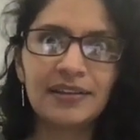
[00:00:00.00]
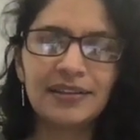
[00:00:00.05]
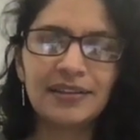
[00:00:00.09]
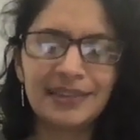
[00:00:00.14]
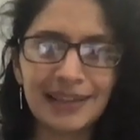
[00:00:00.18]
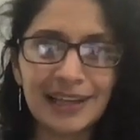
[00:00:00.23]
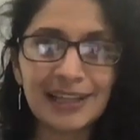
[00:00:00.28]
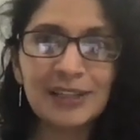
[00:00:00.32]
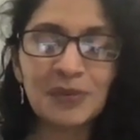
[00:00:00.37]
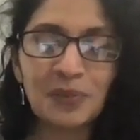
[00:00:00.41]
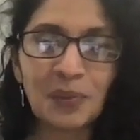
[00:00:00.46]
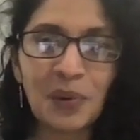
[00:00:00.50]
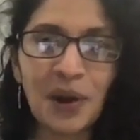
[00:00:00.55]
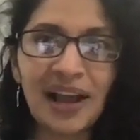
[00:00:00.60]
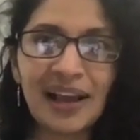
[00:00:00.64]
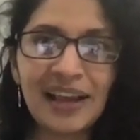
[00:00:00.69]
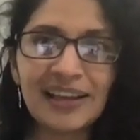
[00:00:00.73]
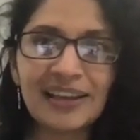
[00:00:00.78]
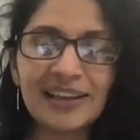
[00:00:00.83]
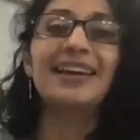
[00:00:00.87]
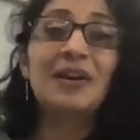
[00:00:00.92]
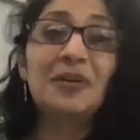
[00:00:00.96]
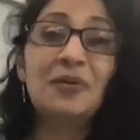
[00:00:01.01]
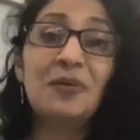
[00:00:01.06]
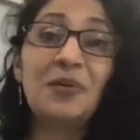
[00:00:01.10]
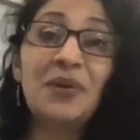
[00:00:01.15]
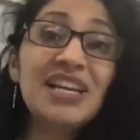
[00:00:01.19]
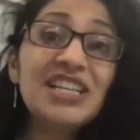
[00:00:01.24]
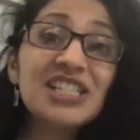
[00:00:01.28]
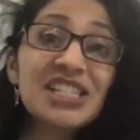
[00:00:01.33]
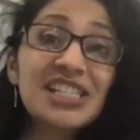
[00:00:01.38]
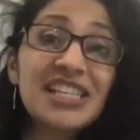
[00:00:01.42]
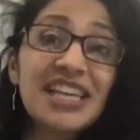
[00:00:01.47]
That's right. We
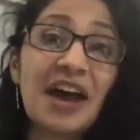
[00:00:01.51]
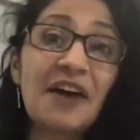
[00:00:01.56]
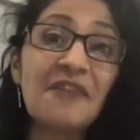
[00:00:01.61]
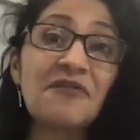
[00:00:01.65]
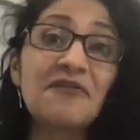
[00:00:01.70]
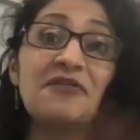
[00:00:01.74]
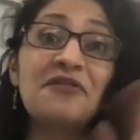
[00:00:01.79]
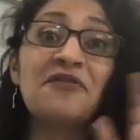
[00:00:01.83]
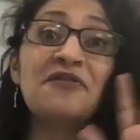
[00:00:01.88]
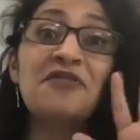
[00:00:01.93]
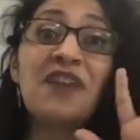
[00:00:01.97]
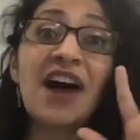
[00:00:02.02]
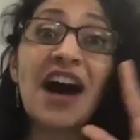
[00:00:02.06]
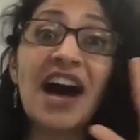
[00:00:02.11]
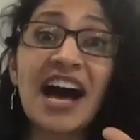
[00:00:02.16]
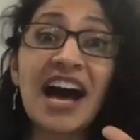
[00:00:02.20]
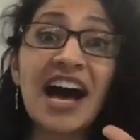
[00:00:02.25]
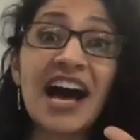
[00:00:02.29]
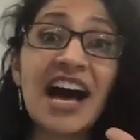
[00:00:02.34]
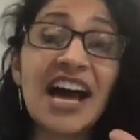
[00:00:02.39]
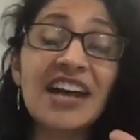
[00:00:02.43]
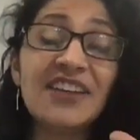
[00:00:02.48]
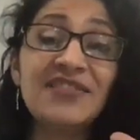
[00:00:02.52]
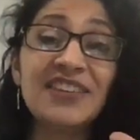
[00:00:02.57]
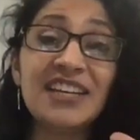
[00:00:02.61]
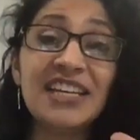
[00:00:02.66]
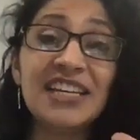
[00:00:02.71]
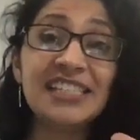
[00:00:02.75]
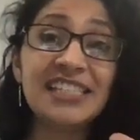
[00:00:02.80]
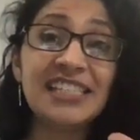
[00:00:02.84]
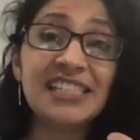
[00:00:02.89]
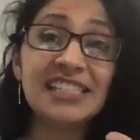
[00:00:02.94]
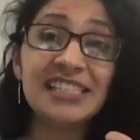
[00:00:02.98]
just have 5
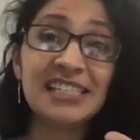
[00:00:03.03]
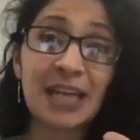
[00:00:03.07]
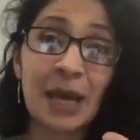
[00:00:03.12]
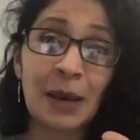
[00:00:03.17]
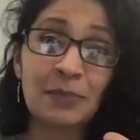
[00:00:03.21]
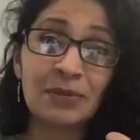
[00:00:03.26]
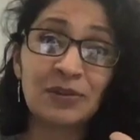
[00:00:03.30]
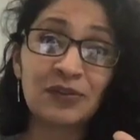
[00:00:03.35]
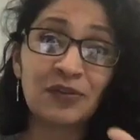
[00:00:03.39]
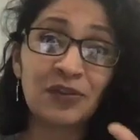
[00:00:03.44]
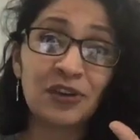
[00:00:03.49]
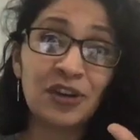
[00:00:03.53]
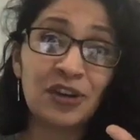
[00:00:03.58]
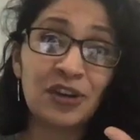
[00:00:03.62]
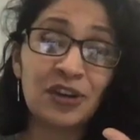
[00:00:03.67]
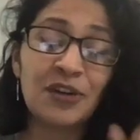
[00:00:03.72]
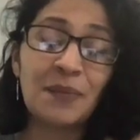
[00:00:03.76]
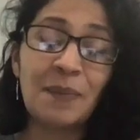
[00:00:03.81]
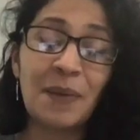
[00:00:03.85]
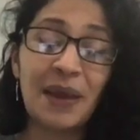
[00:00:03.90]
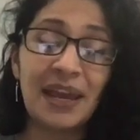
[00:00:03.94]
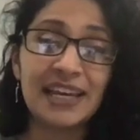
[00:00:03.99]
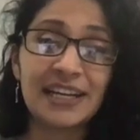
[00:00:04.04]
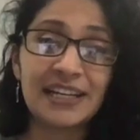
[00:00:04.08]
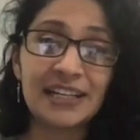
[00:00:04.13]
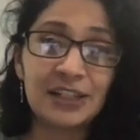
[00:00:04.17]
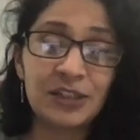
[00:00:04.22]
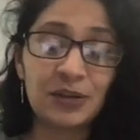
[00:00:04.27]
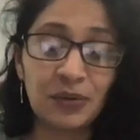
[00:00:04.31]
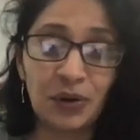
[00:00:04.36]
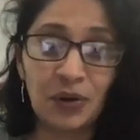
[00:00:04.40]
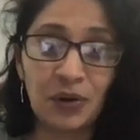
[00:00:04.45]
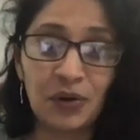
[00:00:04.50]
easy steps for you to make it
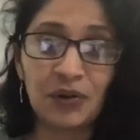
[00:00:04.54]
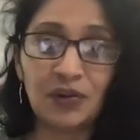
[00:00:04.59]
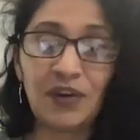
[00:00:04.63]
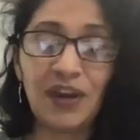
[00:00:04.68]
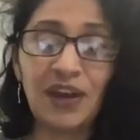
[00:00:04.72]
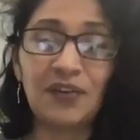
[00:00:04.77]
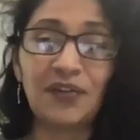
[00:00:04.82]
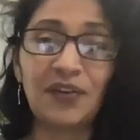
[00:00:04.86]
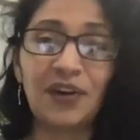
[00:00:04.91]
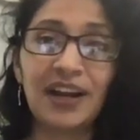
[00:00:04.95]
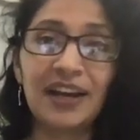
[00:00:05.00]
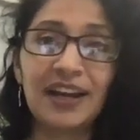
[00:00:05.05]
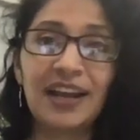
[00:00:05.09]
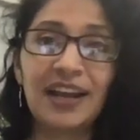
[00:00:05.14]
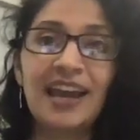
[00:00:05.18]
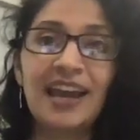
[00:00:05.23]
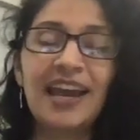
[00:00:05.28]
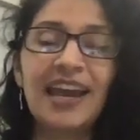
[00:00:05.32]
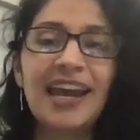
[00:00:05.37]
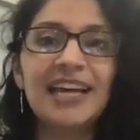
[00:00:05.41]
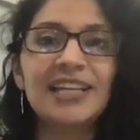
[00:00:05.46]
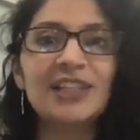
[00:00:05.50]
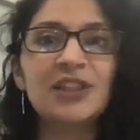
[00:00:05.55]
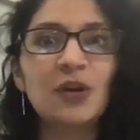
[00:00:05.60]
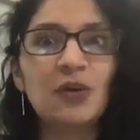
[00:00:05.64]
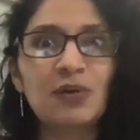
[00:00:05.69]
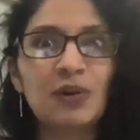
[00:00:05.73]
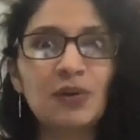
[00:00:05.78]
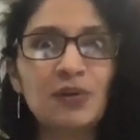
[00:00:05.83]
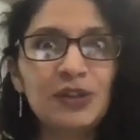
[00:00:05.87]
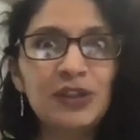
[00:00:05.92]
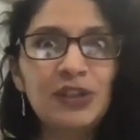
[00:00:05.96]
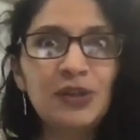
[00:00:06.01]
into an old favorite. And so,
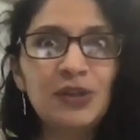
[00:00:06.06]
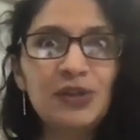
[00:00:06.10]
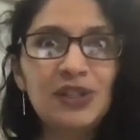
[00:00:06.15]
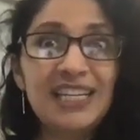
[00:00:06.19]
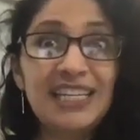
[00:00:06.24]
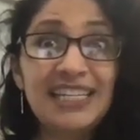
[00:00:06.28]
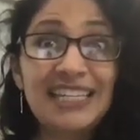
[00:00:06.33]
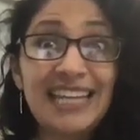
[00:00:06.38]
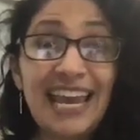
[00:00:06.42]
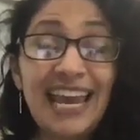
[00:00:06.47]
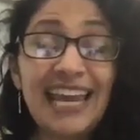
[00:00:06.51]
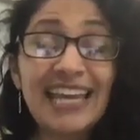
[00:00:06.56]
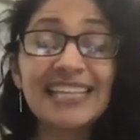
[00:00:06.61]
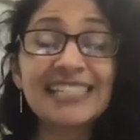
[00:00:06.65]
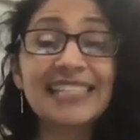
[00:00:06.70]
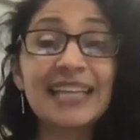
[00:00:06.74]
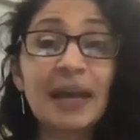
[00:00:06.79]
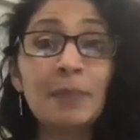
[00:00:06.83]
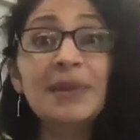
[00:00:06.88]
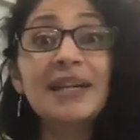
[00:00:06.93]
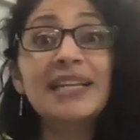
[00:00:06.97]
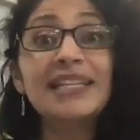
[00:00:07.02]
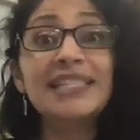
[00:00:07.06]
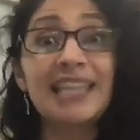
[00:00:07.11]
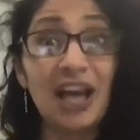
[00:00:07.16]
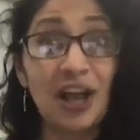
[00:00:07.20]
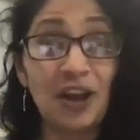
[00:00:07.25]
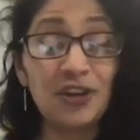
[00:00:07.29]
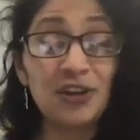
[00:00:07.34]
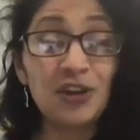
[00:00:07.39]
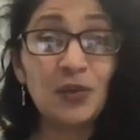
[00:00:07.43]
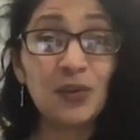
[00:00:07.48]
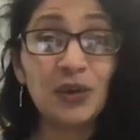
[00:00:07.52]
what we'll do today is I'm going to tell
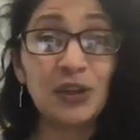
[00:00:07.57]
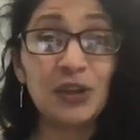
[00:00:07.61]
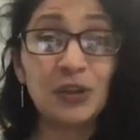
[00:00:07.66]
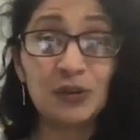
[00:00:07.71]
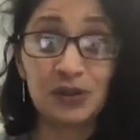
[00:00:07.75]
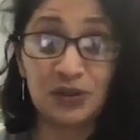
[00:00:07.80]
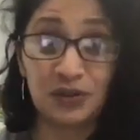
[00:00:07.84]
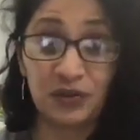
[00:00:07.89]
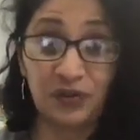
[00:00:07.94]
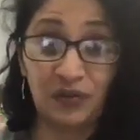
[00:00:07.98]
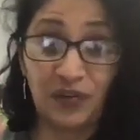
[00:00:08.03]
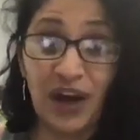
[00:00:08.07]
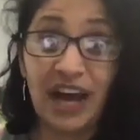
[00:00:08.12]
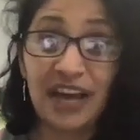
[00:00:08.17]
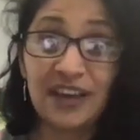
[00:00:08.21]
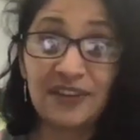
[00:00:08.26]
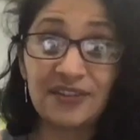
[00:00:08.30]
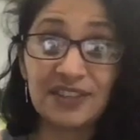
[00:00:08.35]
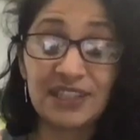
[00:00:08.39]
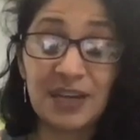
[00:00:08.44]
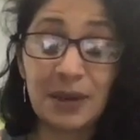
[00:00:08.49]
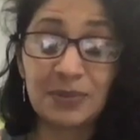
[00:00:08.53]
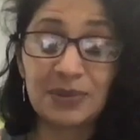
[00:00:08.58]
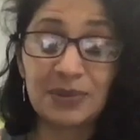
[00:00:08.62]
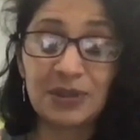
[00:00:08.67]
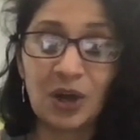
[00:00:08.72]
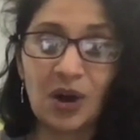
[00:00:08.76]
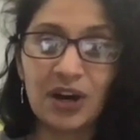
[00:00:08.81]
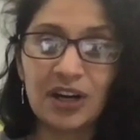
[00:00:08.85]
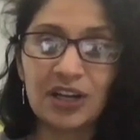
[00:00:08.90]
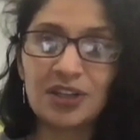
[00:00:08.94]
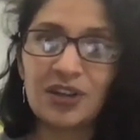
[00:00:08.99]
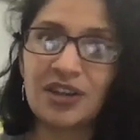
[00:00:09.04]
you what those 5 steps
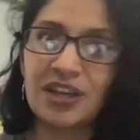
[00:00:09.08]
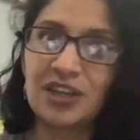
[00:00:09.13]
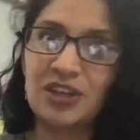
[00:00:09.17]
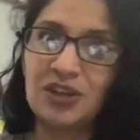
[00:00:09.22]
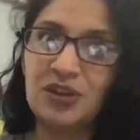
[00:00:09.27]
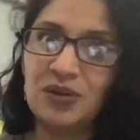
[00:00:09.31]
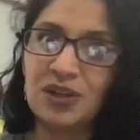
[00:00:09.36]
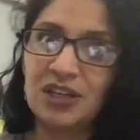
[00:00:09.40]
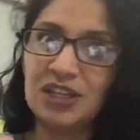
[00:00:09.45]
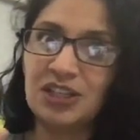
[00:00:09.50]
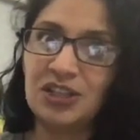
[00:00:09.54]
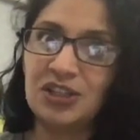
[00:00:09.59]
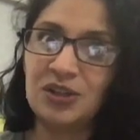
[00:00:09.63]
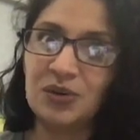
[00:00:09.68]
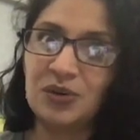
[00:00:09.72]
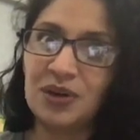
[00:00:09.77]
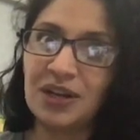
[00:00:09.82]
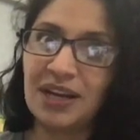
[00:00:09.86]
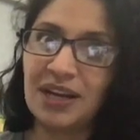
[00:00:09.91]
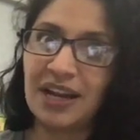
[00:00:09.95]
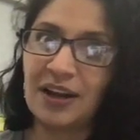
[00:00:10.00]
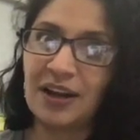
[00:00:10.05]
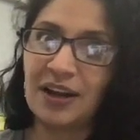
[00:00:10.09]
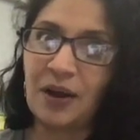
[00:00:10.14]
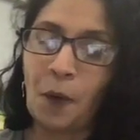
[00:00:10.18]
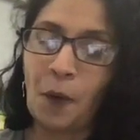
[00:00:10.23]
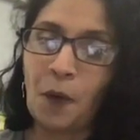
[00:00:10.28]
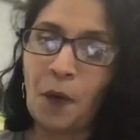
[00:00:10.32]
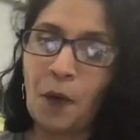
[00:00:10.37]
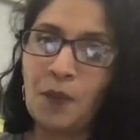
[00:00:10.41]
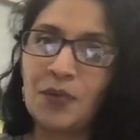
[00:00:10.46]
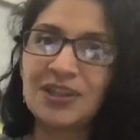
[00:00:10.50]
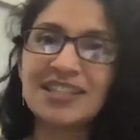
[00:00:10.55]
are so that you can do it at
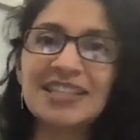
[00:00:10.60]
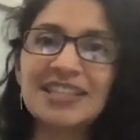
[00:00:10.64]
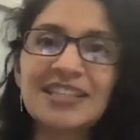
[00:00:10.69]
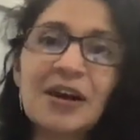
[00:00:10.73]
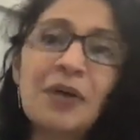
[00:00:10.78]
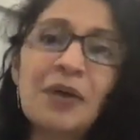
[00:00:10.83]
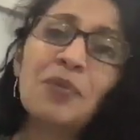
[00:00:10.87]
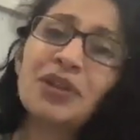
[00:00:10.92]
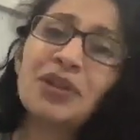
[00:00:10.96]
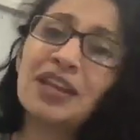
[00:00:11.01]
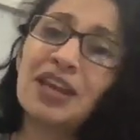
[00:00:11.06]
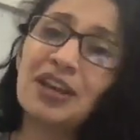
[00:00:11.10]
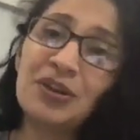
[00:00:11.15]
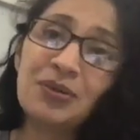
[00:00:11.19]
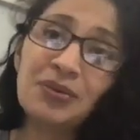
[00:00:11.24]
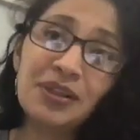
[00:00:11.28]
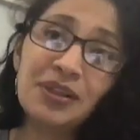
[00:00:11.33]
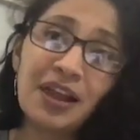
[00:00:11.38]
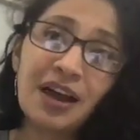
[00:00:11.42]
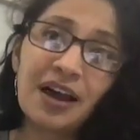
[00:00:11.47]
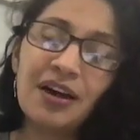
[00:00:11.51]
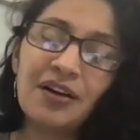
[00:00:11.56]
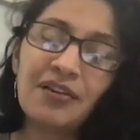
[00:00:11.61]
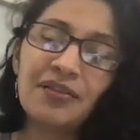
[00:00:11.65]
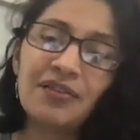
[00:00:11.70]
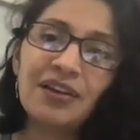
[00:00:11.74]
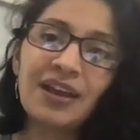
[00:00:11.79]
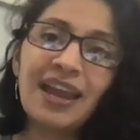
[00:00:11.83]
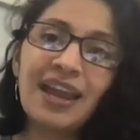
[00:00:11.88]
home with someone that you love.